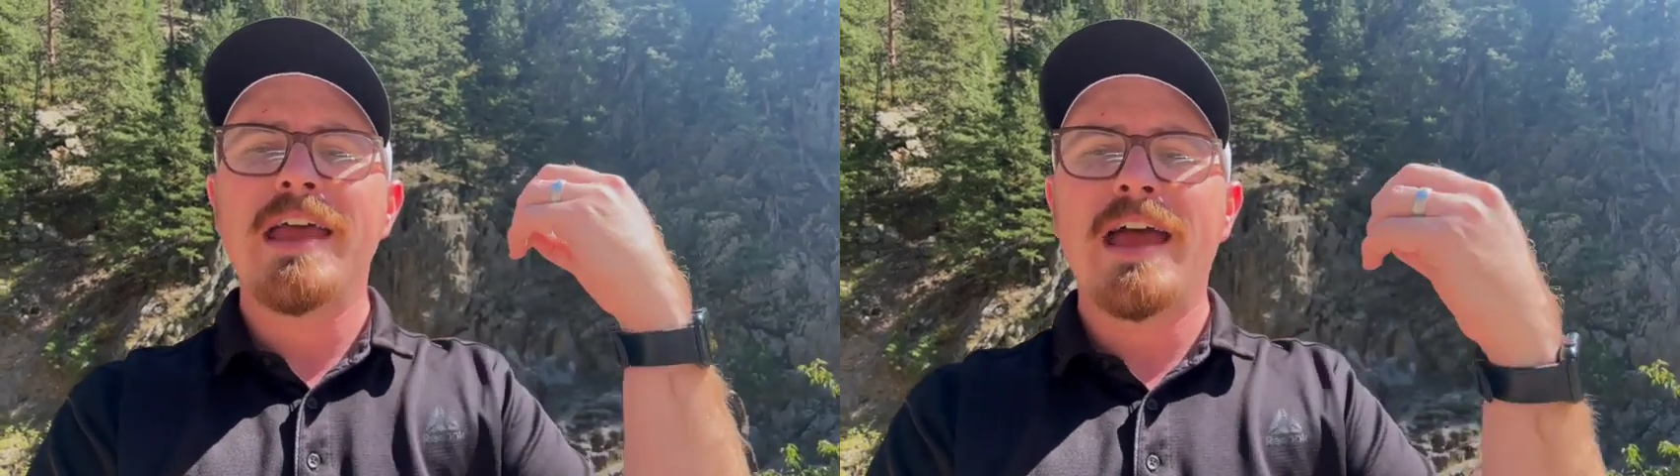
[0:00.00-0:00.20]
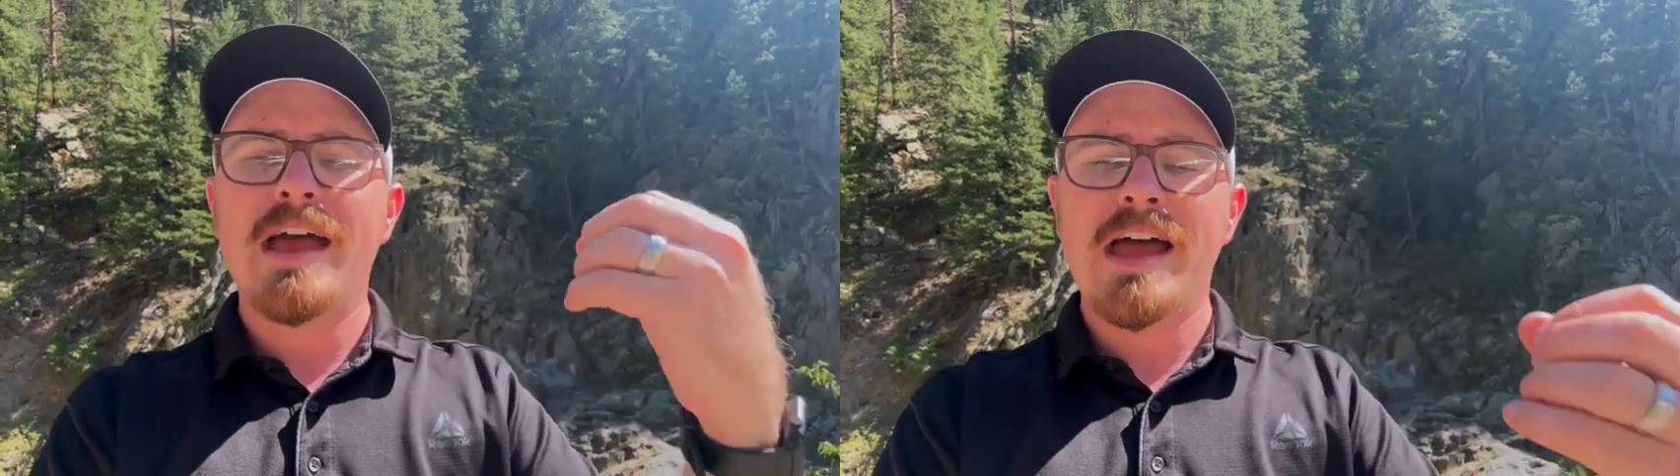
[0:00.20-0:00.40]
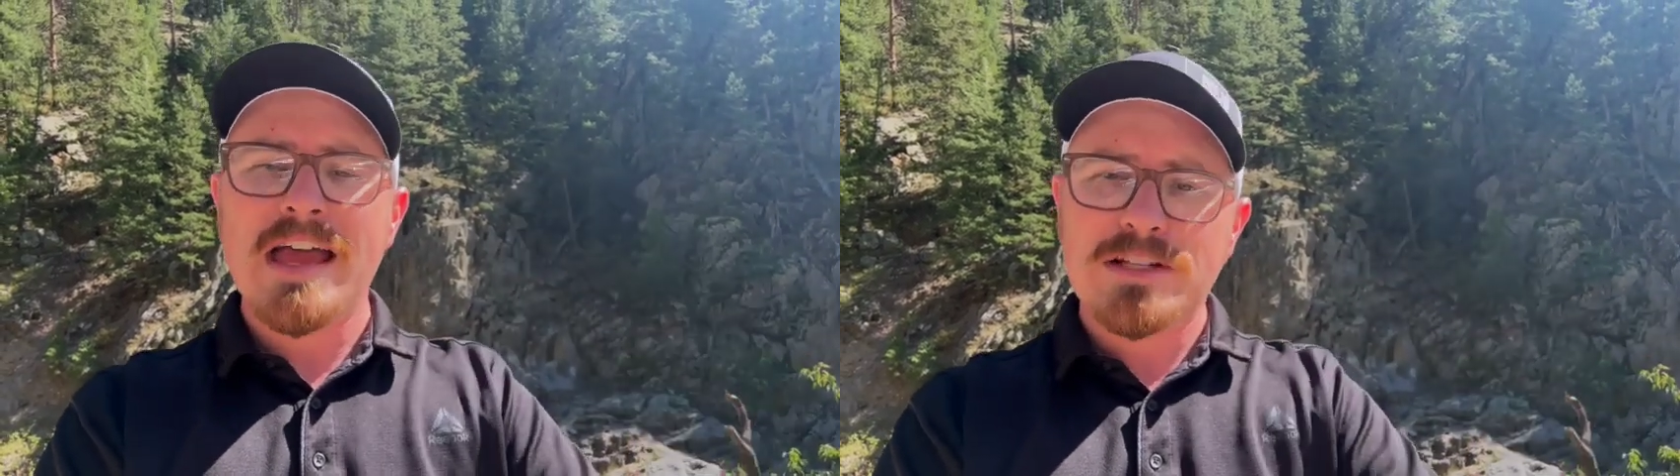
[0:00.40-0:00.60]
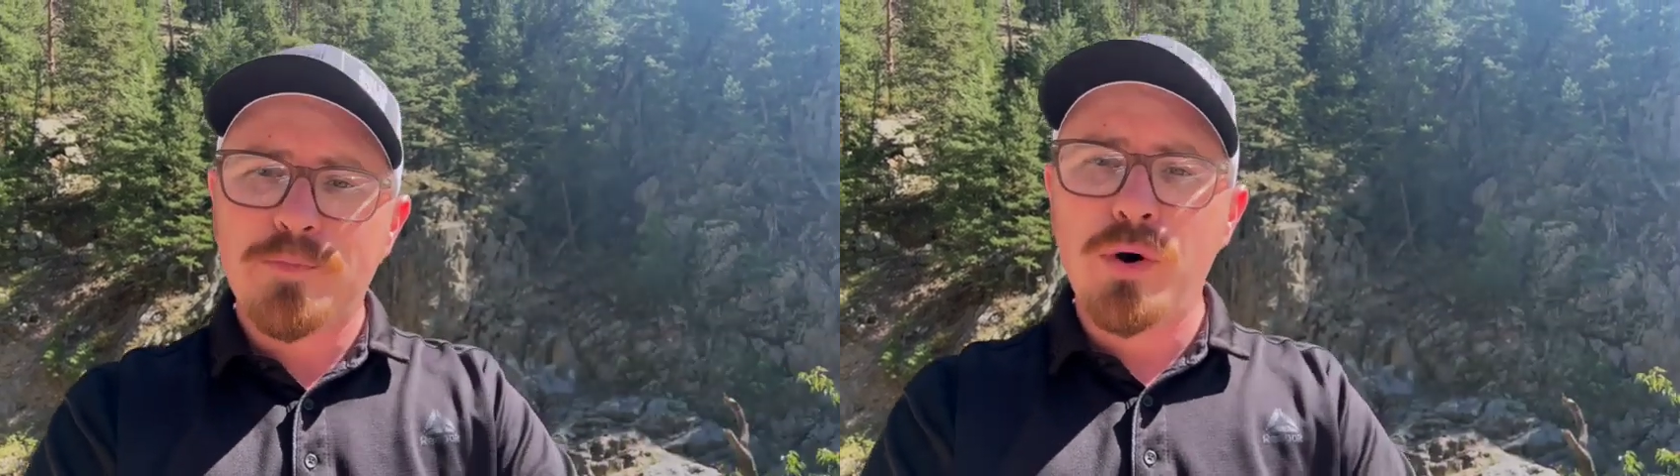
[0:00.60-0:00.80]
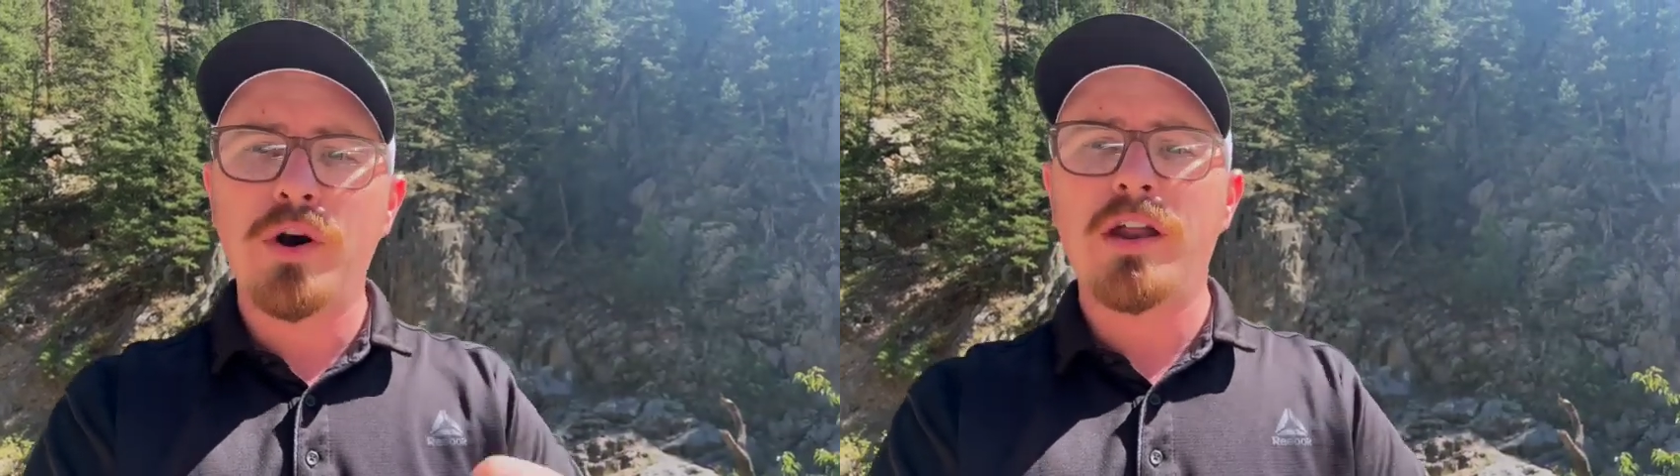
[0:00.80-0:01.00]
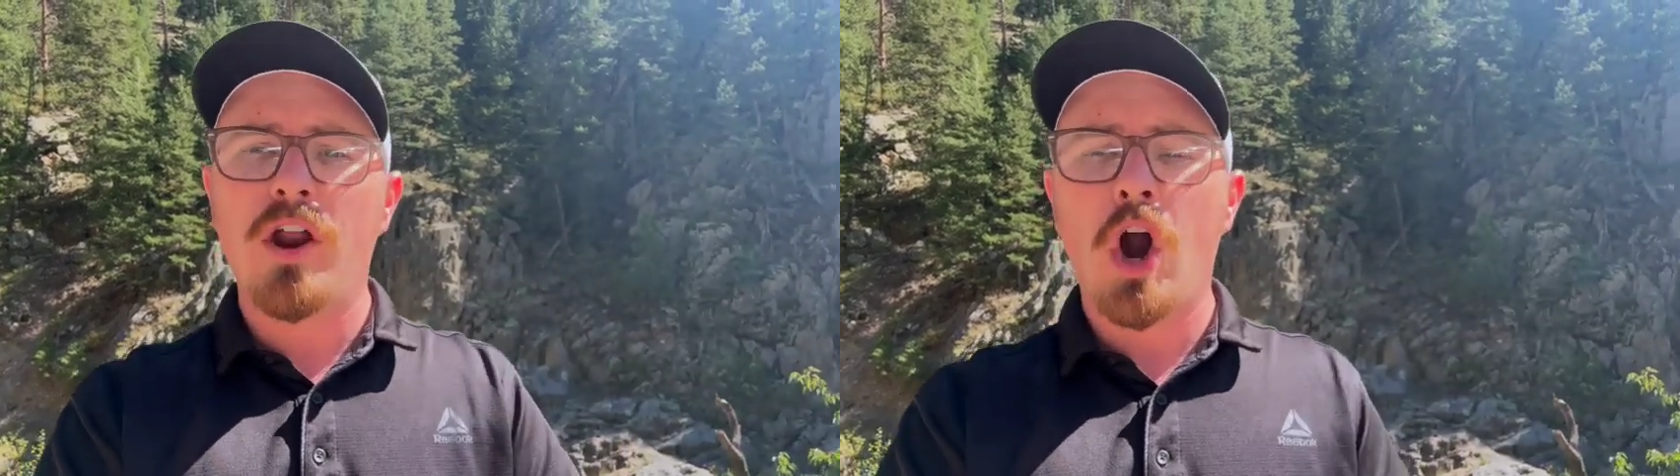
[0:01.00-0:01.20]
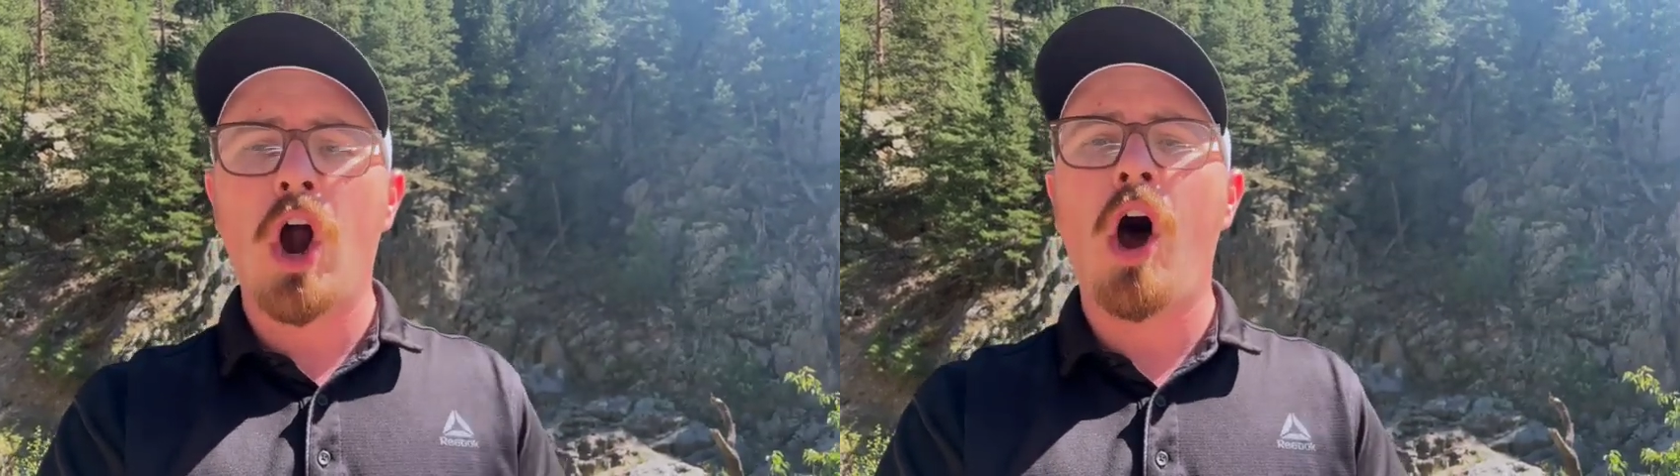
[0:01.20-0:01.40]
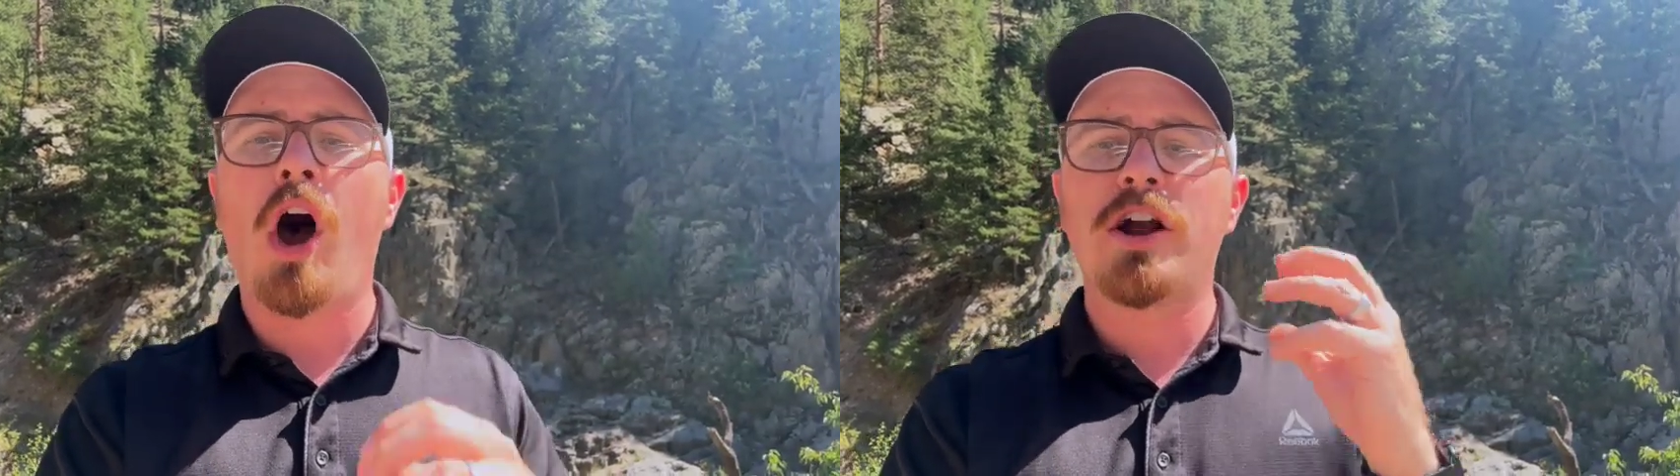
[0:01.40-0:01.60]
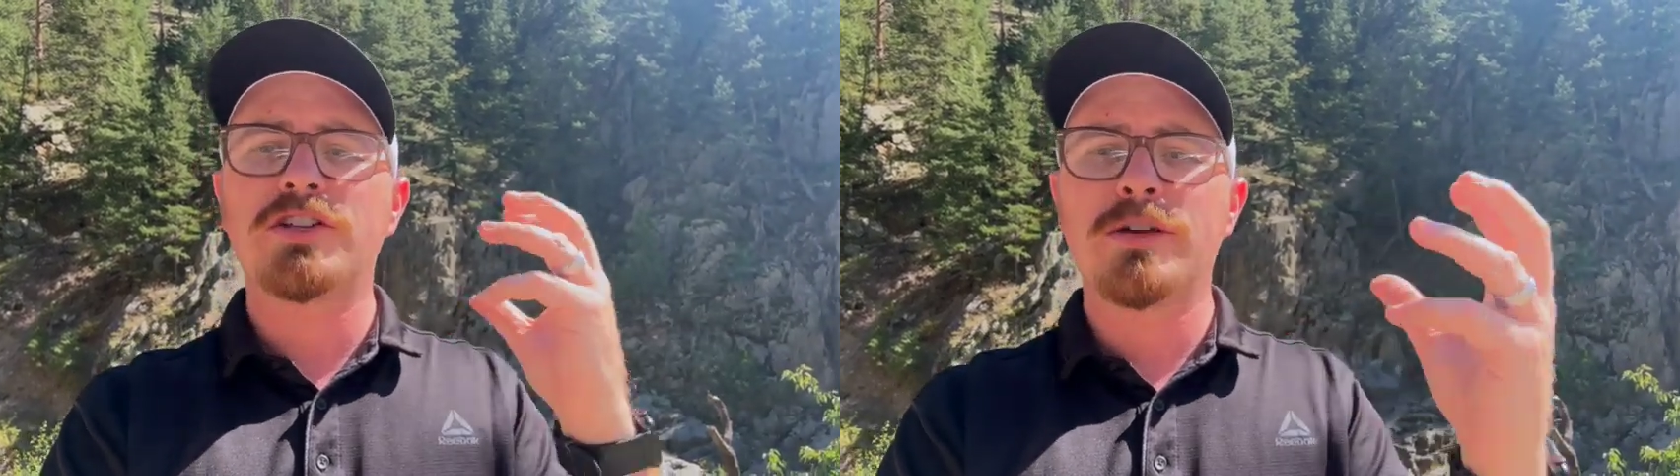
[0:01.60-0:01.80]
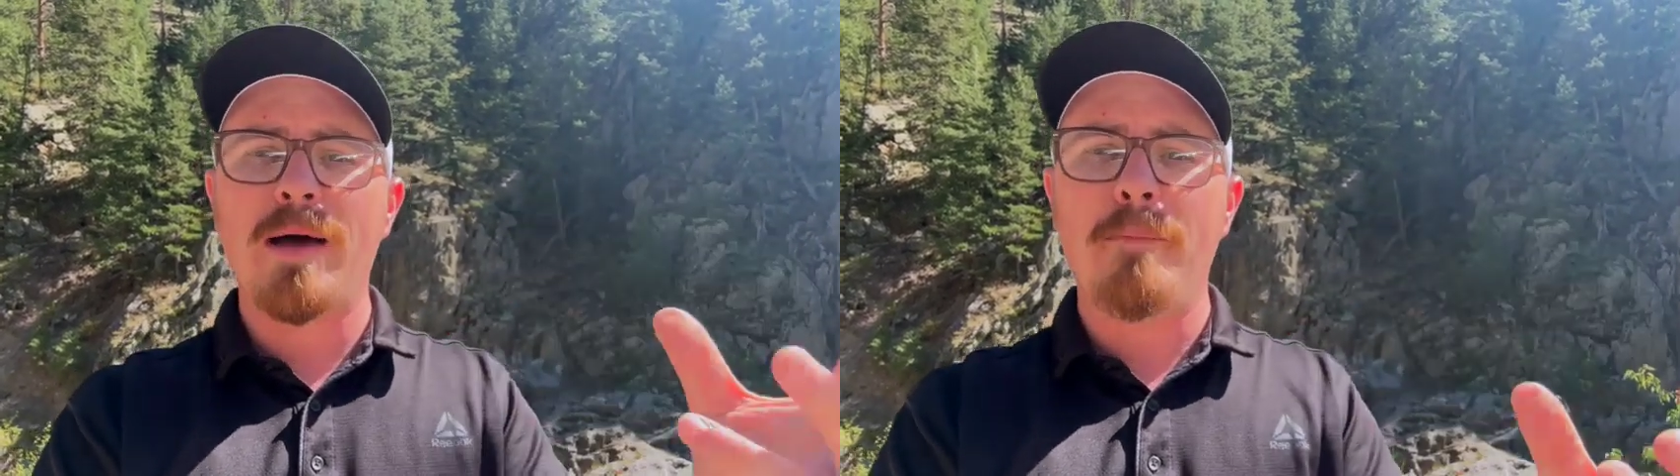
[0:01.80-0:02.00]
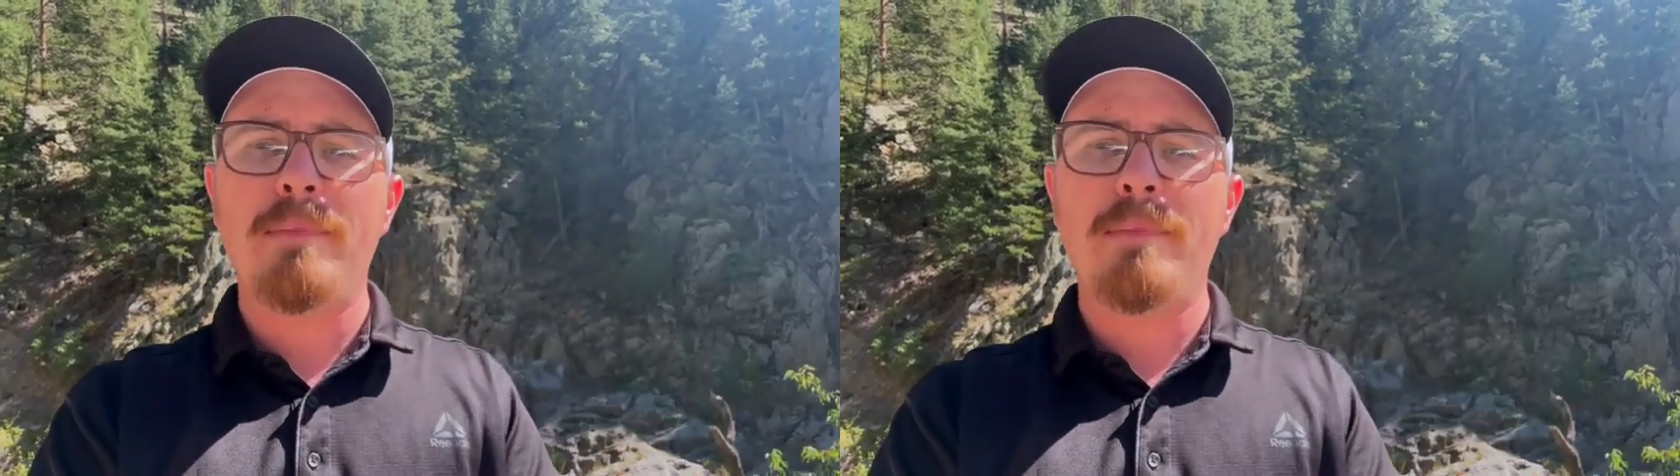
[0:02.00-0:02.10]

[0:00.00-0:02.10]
has put in our hearts about